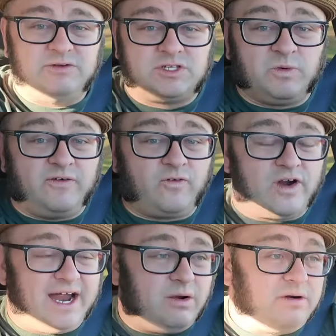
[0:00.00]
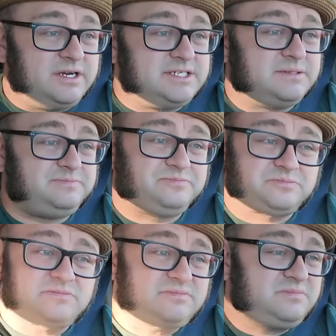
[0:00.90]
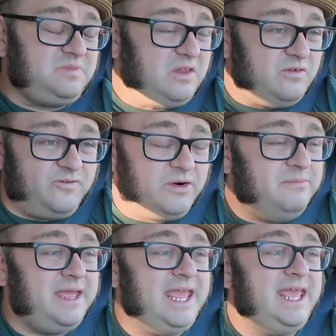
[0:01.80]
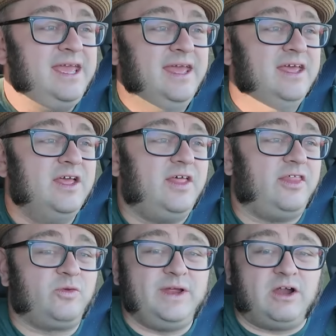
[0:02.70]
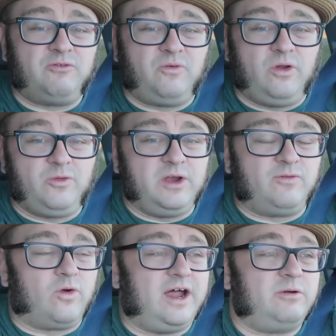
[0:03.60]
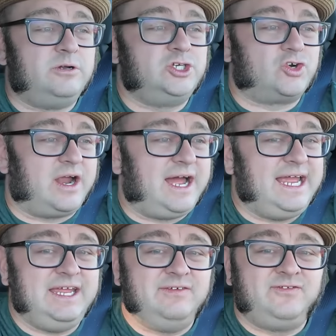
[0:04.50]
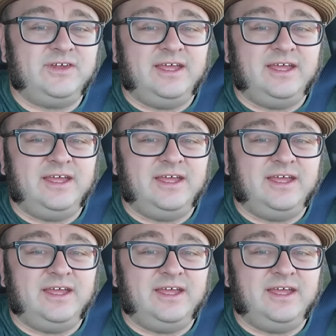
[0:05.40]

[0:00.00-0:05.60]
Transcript: it was three or four hours. For me, A three hour three or four hour drive